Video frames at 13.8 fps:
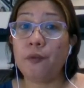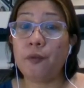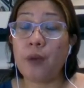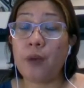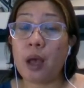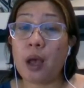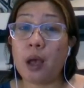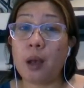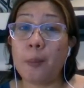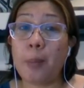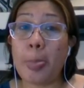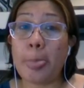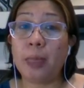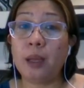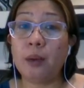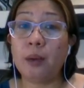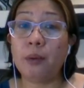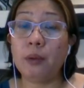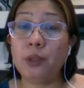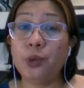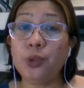uh,
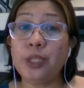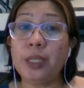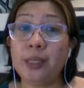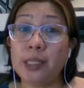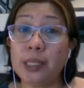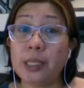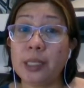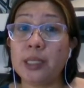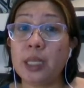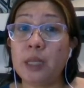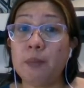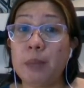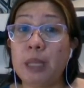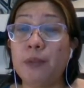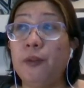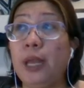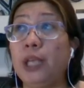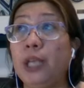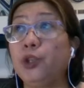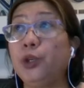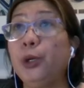using the 16-bit
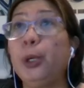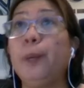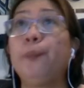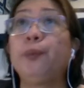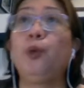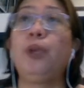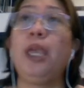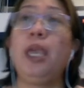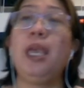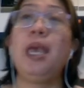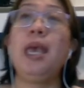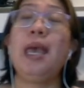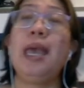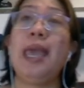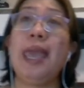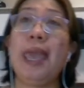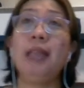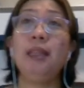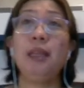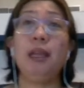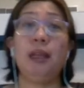Fletcher. Okay,
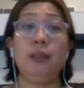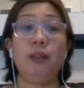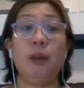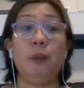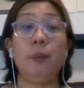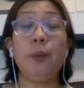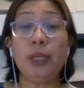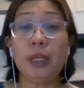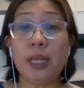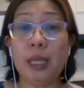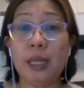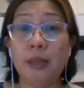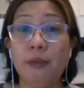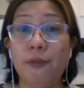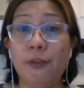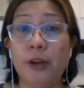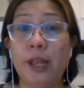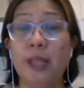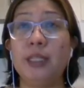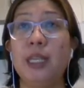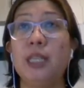and number three
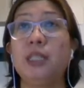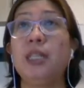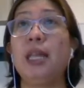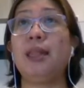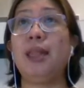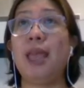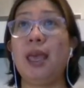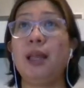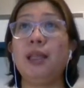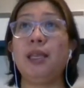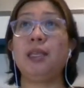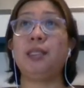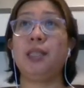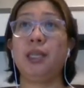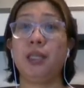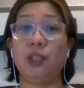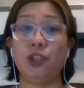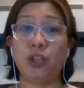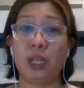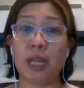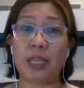difference is that L is
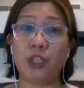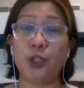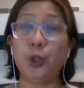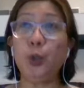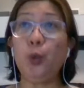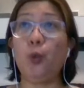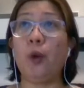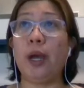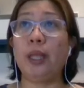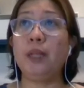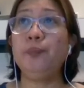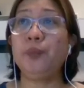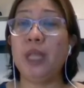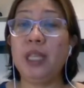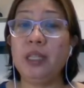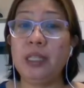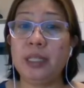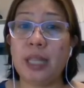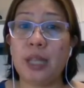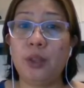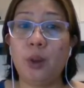initialized to 1
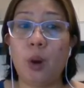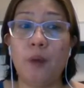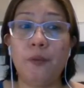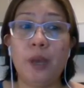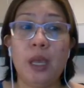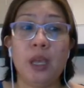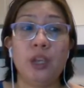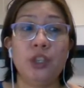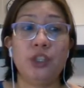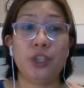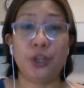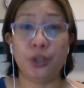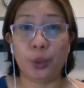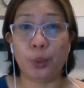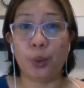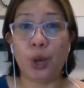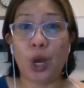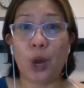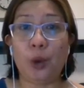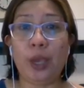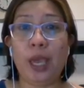instead of 0.
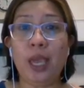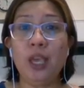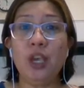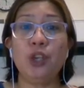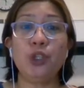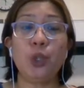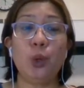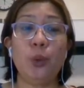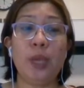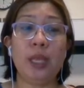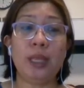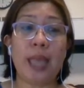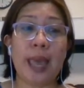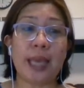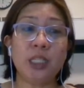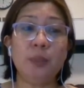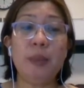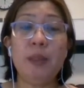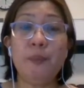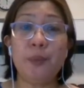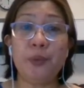Okay, so it has
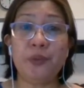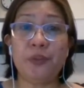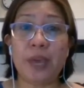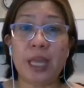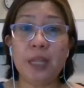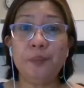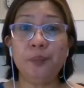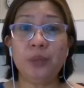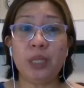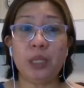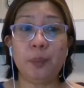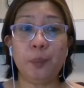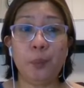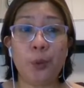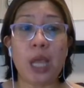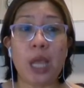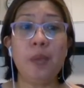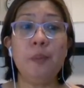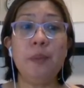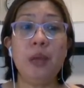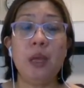been proven that prime